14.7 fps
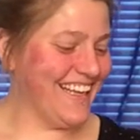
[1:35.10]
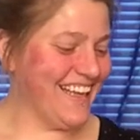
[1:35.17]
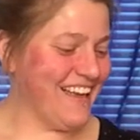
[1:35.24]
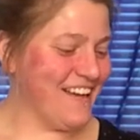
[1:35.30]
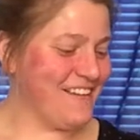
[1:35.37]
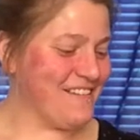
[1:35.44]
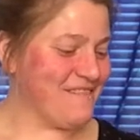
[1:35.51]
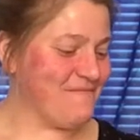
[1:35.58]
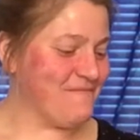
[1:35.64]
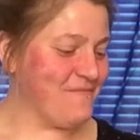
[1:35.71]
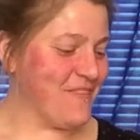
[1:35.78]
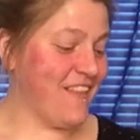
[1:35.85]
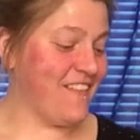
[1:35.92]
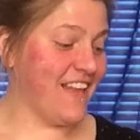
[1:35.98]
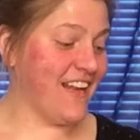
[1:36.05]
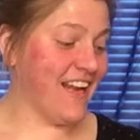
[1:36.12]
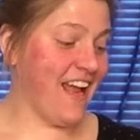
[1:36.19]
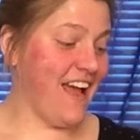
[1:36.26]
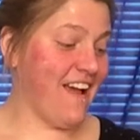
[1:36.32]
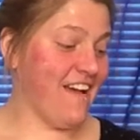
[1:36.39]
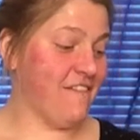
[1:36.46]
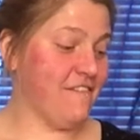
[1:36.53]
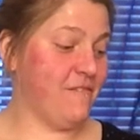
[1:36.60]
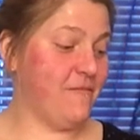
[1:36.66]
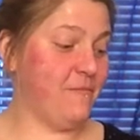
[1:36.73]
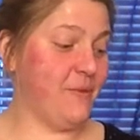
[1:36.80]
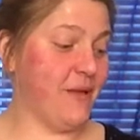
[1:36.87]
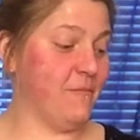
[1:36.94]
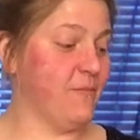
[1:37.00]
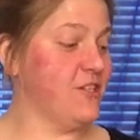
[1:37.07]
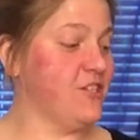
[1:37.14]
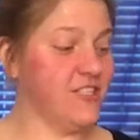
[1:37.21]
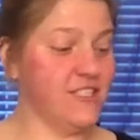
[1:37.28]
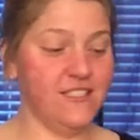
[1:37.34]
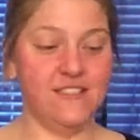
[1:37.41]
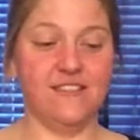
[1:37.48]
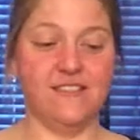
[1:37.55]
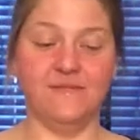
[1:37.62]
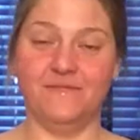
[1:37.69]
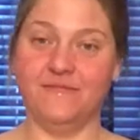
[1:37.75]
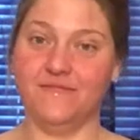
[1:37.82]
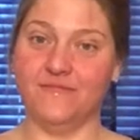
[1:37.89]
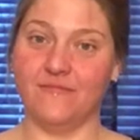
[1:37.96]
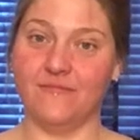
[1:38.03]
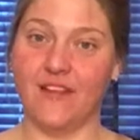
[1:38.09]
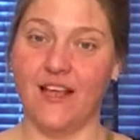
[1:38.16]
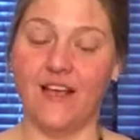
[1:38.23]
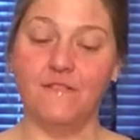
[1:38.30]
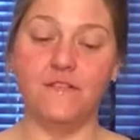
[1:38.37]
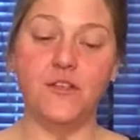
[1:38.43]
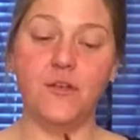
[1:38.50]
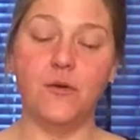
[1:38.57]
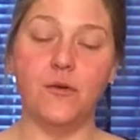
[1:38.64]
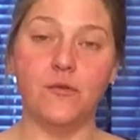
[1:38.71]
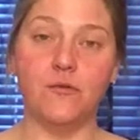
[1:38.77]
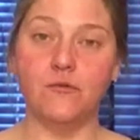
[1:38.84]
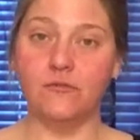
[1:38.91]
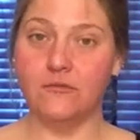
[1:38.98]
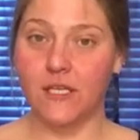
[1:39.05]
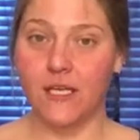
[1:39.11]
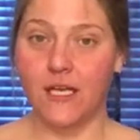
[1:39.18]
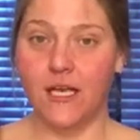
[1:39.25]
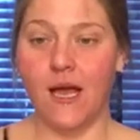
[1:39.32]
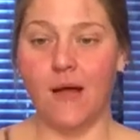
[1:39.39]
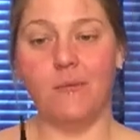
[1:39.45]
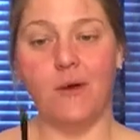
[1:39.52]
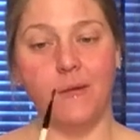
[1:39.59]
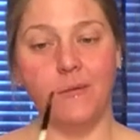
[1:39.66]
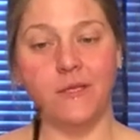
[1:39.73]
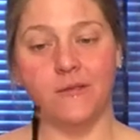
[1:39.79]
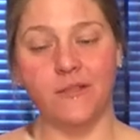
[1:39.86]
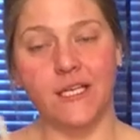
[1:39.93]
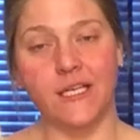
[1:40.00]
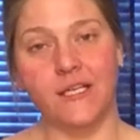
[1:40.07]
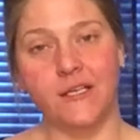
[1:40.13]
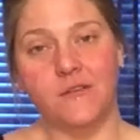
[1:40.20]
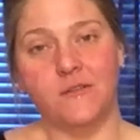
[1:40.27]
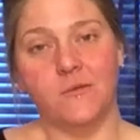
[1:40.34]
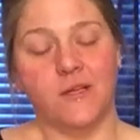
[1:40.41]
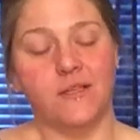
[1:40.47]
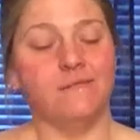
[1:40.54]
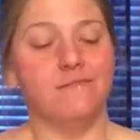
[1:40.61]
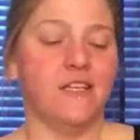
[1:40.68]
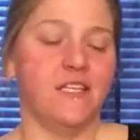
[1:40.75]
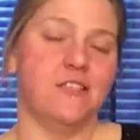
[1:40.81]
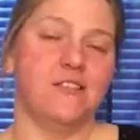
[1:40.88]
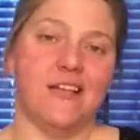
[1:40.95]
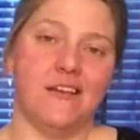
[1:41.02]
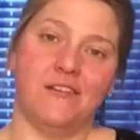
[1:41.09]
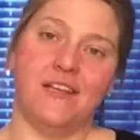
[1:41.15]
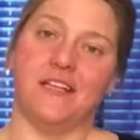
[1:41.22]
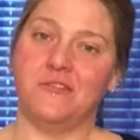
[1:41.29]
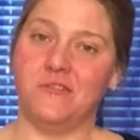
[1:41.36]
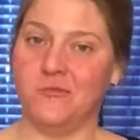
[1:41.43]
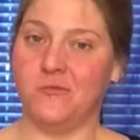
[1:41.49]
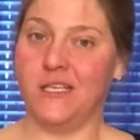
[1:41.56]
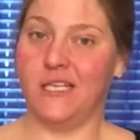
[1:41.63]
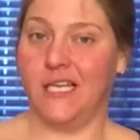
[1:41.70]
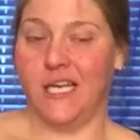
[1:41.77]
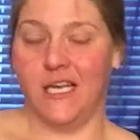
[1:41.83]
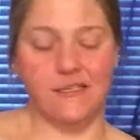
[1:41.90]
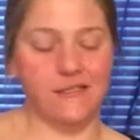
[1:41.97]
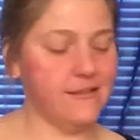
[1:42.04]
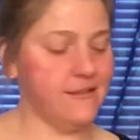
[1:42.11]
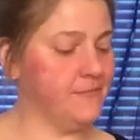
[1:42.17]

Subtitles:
And then I have paintbrushes. I have two. I'm probably only going to use one. I just have an extra one in case.